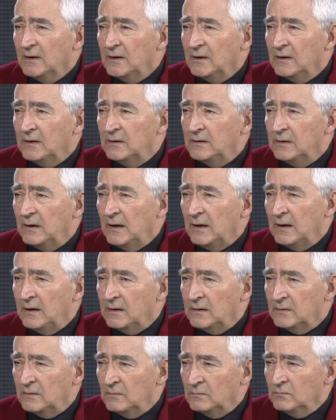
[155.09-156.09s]

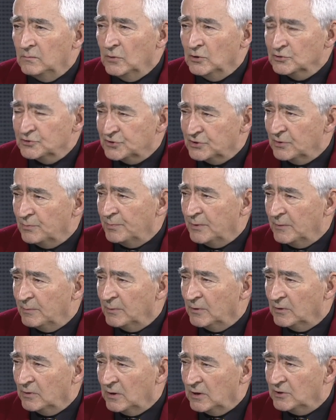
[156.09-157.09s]
and most of the
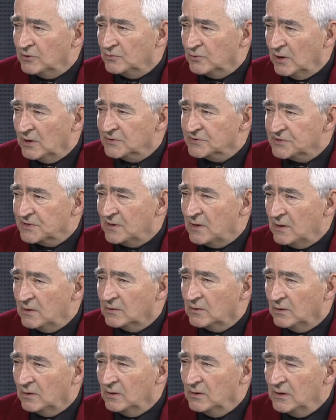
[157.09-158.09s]
people are on drugs and
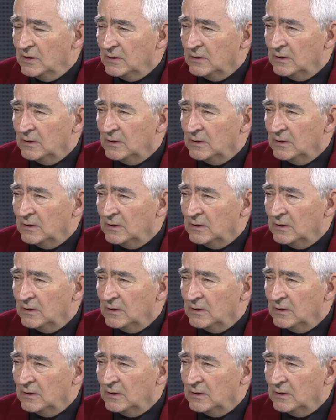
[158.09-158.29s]
alcohol.